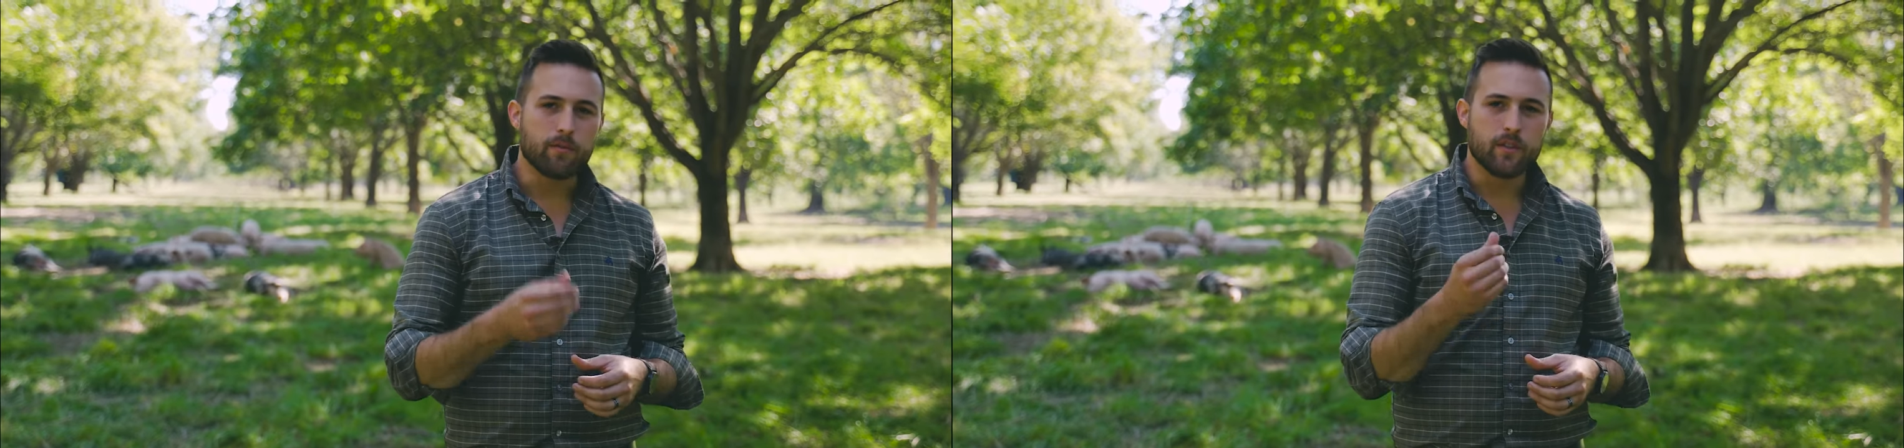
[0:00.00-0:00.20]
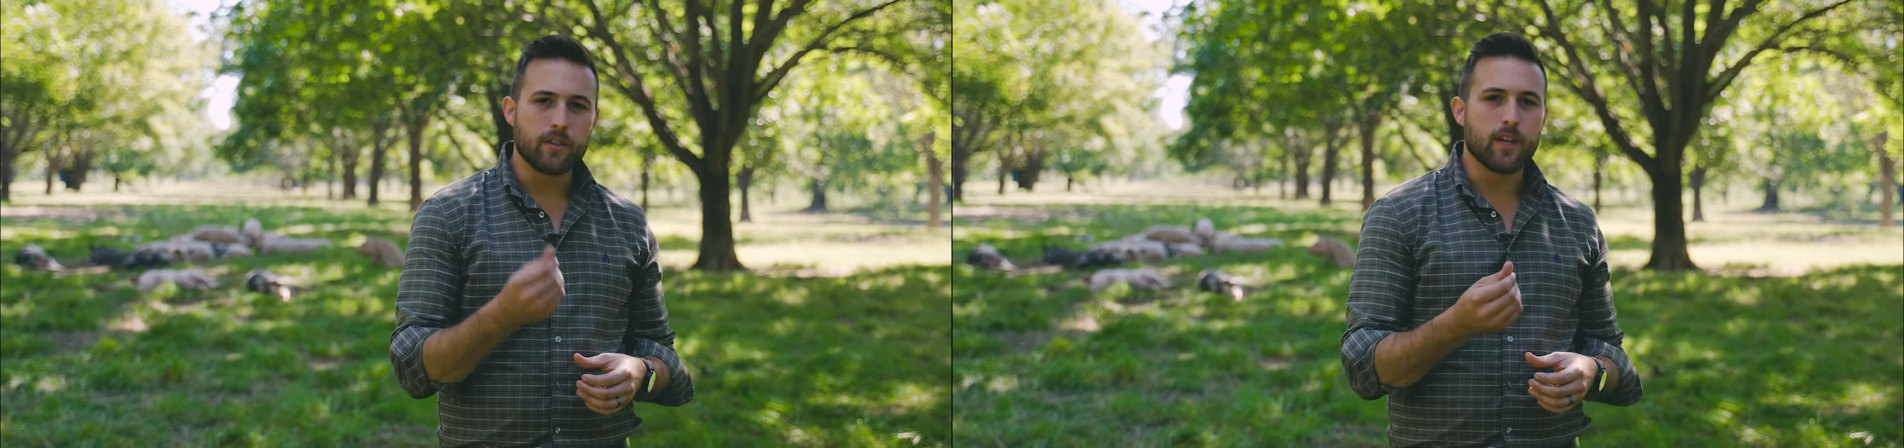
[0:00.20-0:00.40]

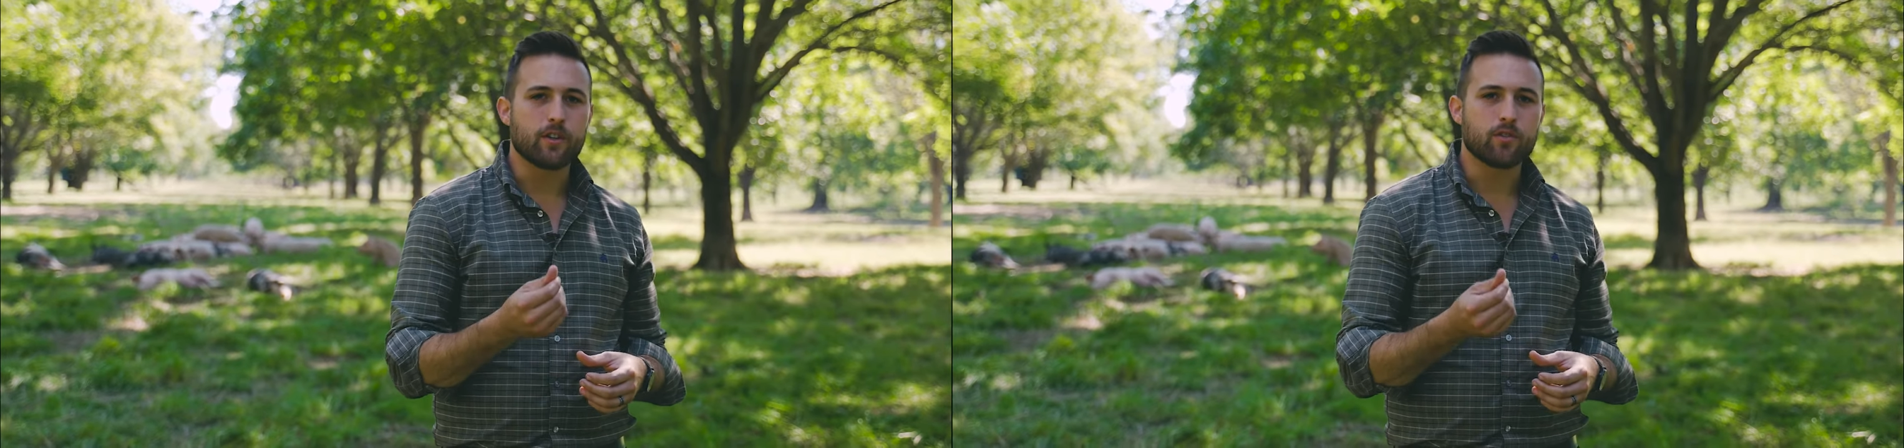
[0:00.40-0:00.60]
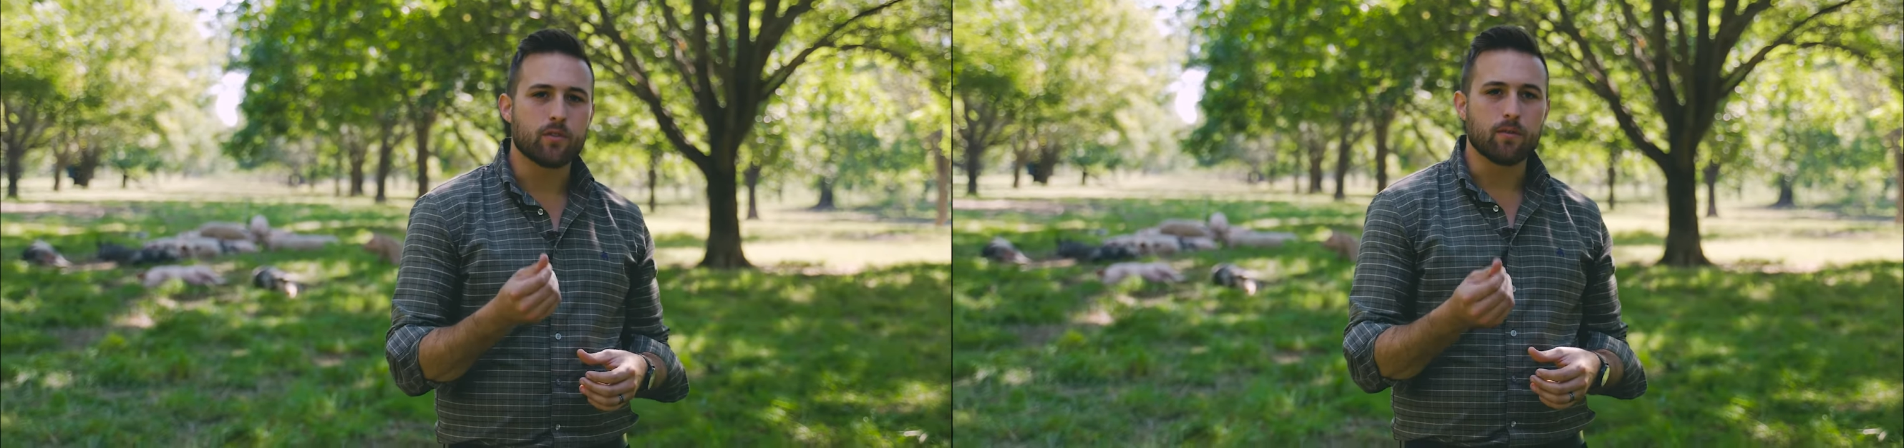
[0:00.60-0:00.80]
of the
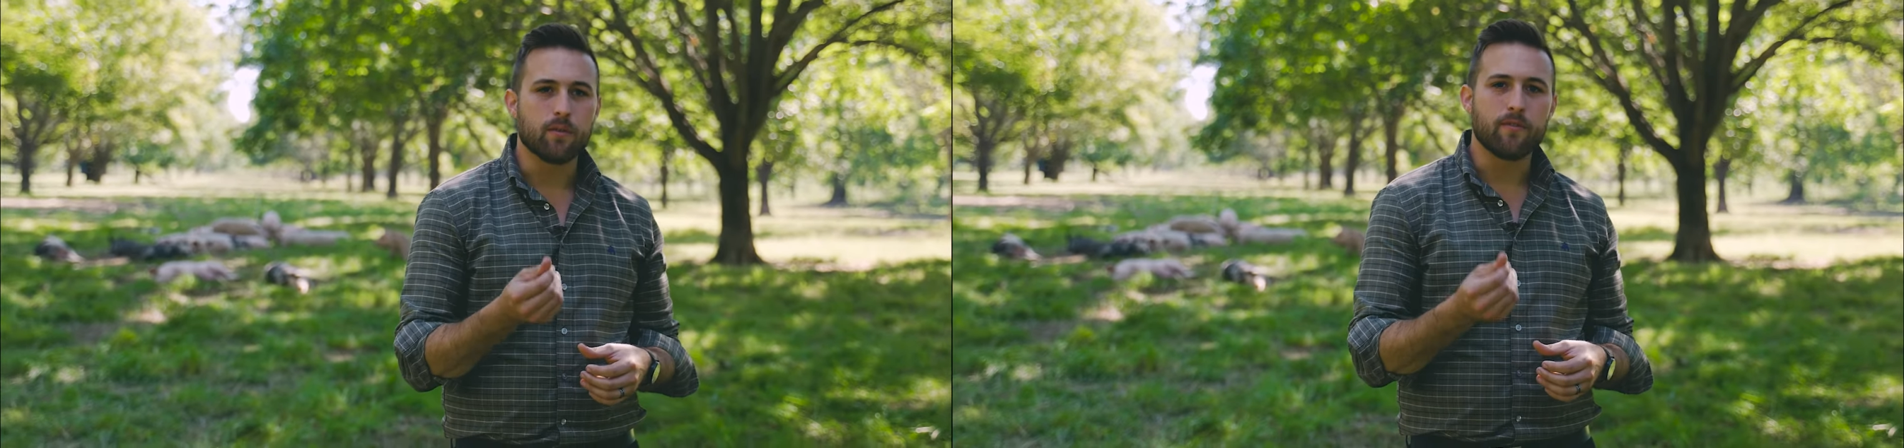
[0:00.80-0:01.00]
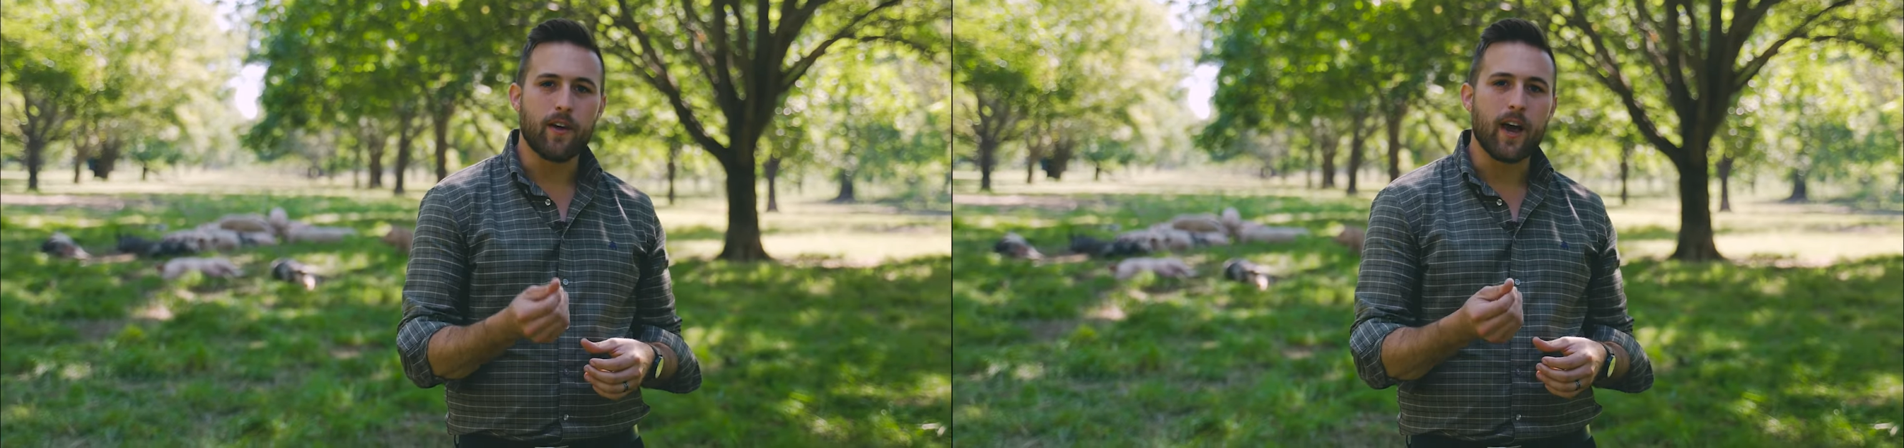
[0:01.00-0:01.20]
texture of the
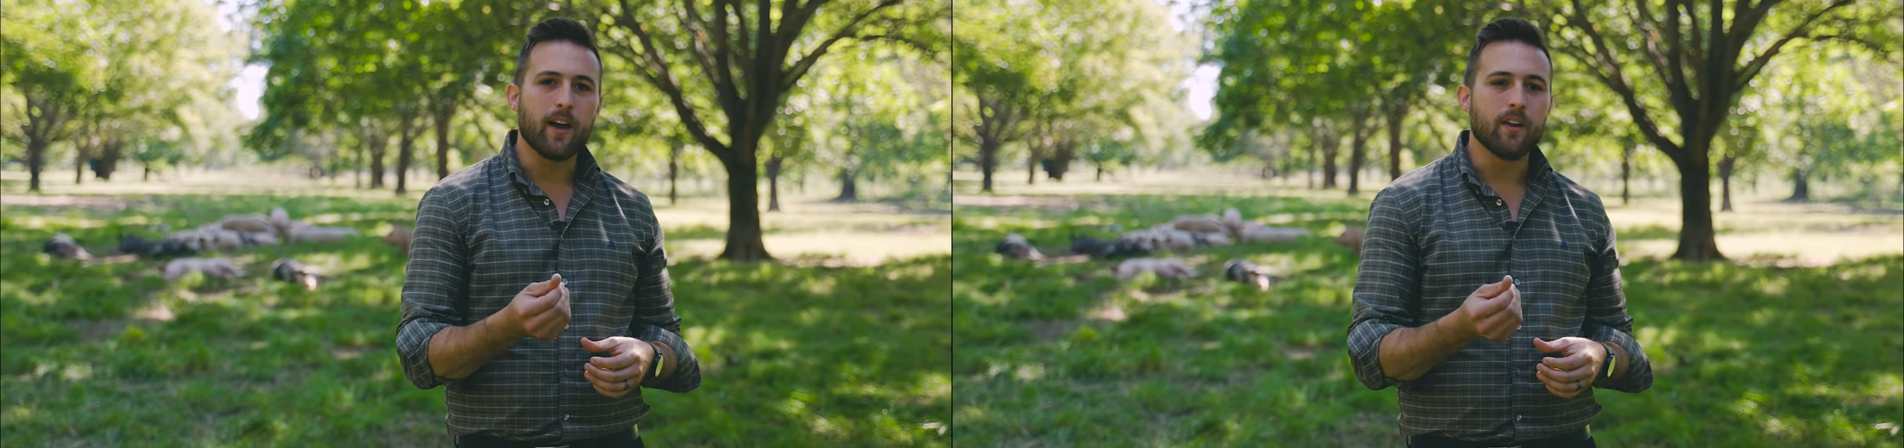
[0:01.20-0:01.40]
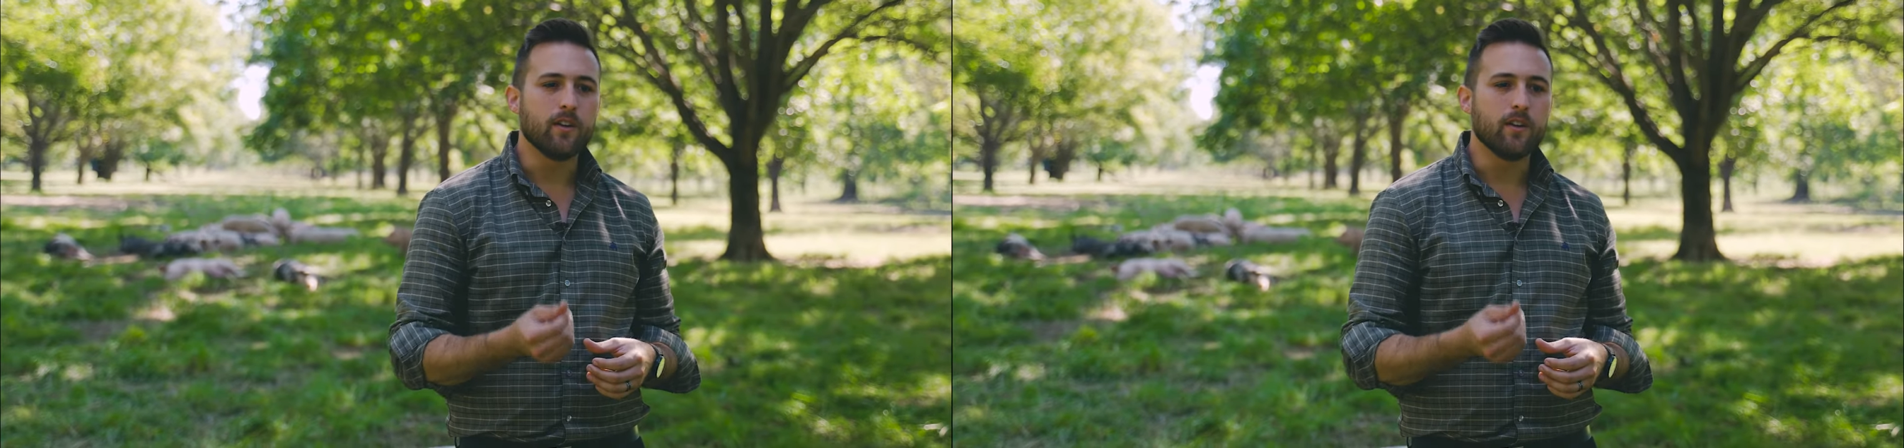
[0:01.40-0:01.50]
fat.